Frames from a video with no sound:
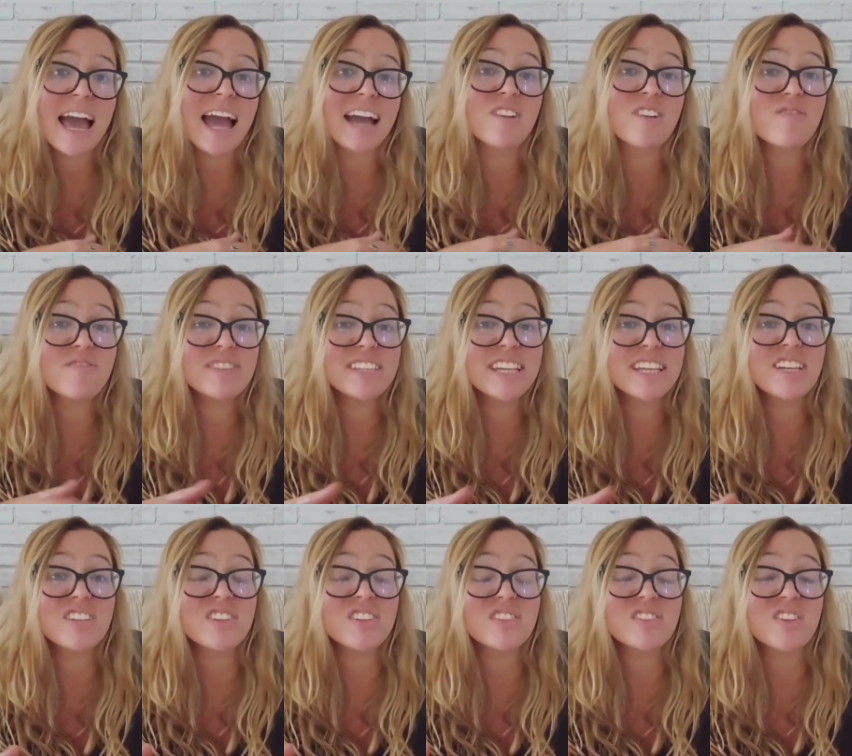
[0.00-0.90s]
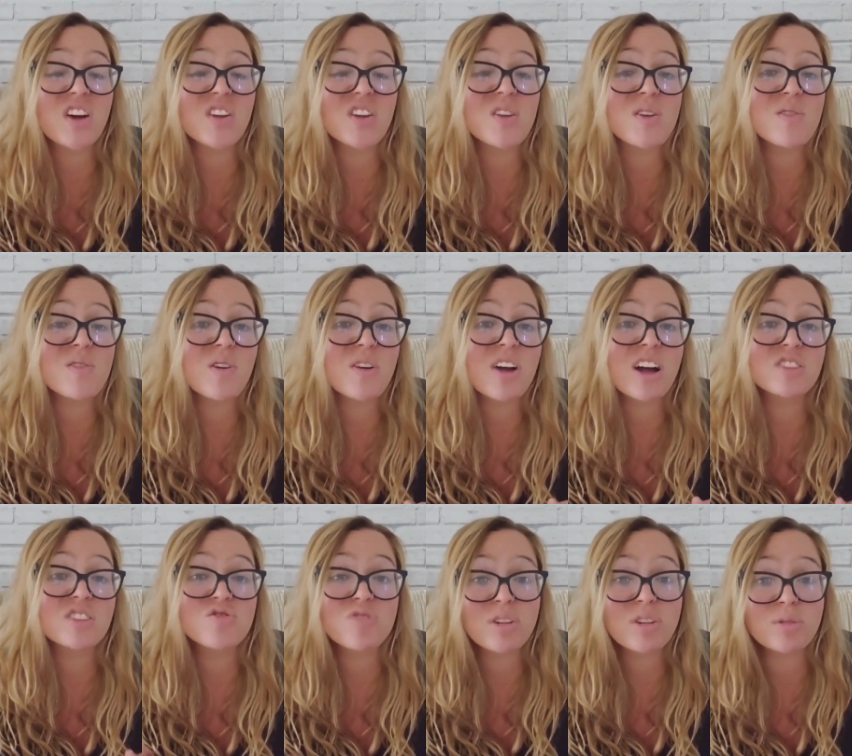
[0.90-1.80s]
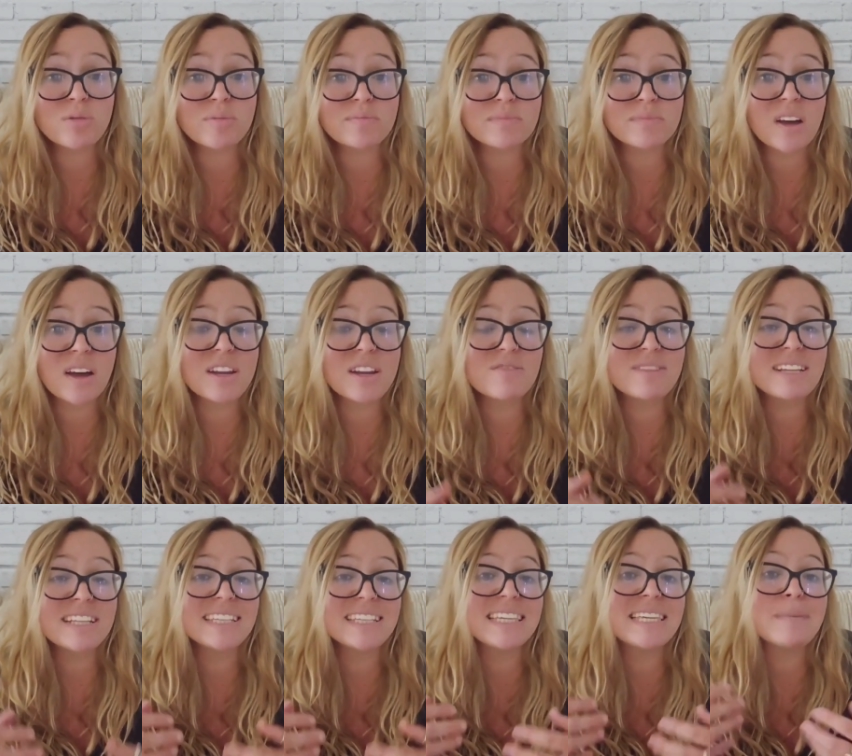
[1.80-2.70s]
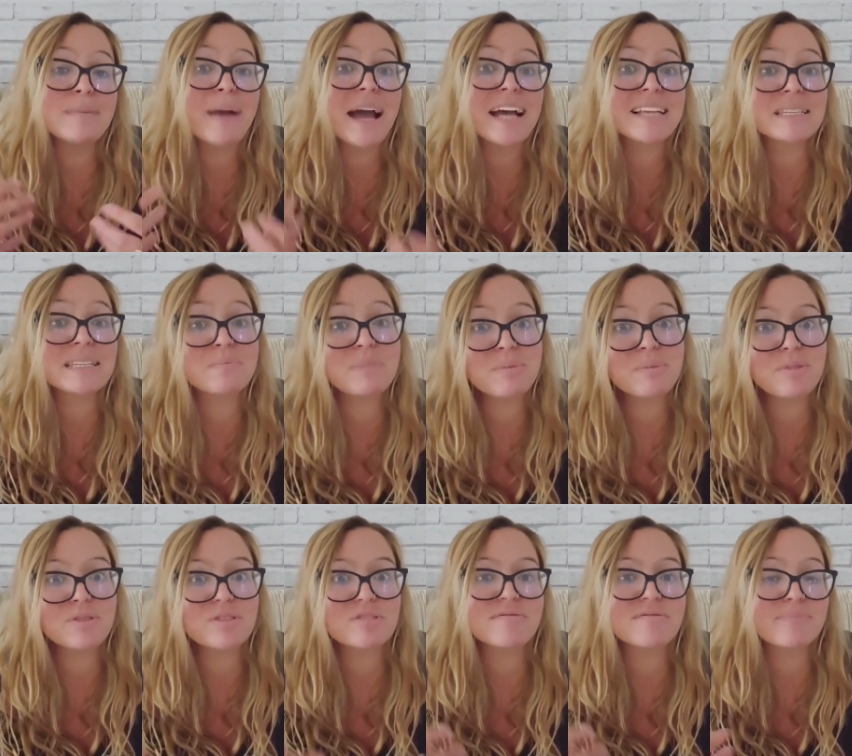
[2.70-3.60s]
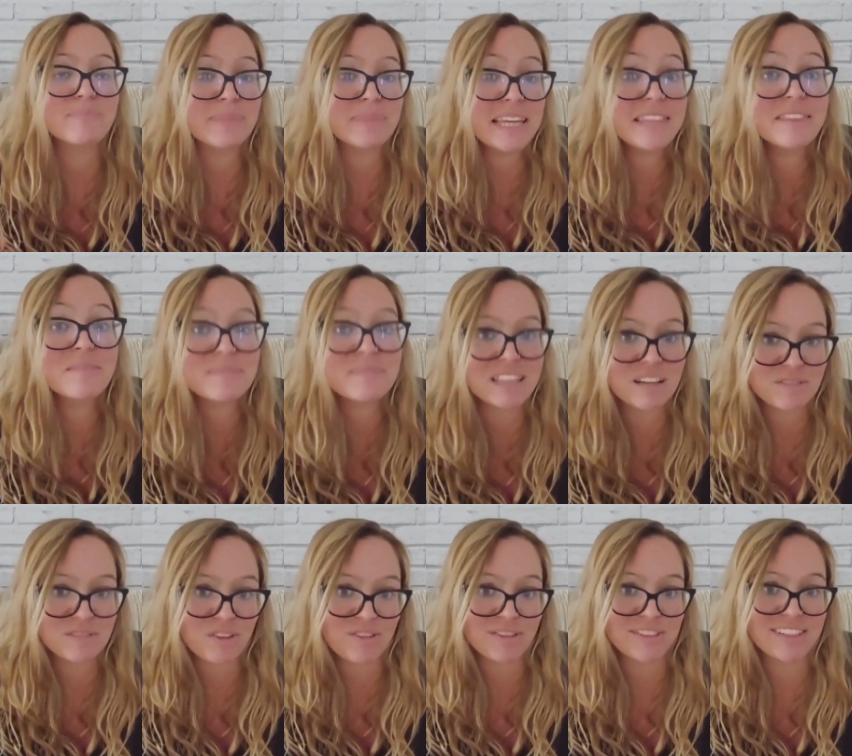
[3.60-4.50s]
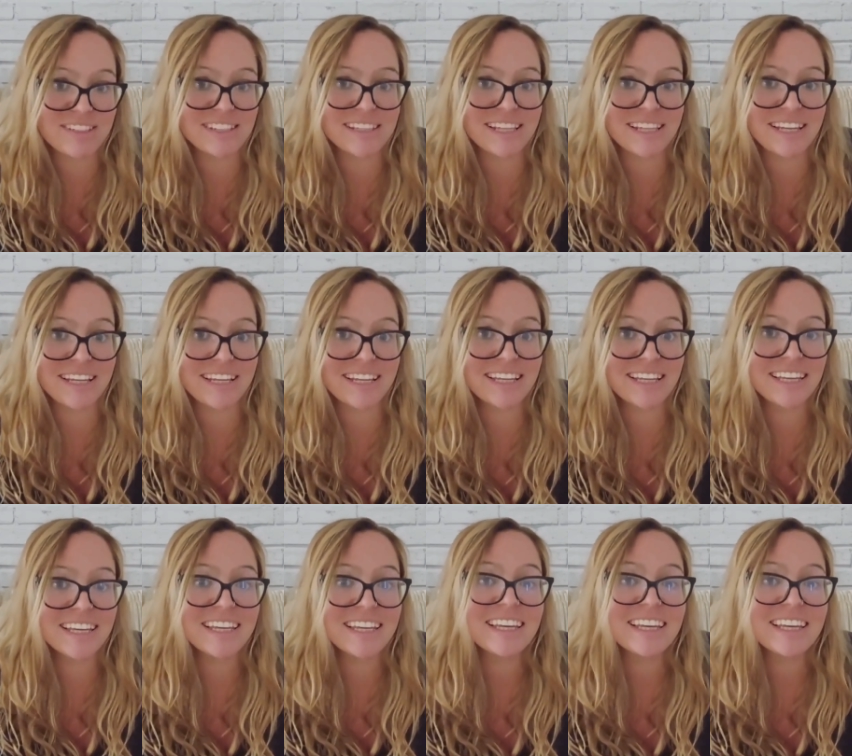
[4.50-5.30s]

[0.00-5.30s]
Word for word: And conversations are no longer a struggle. I don't need to keep asking people to repeat themselves constantly.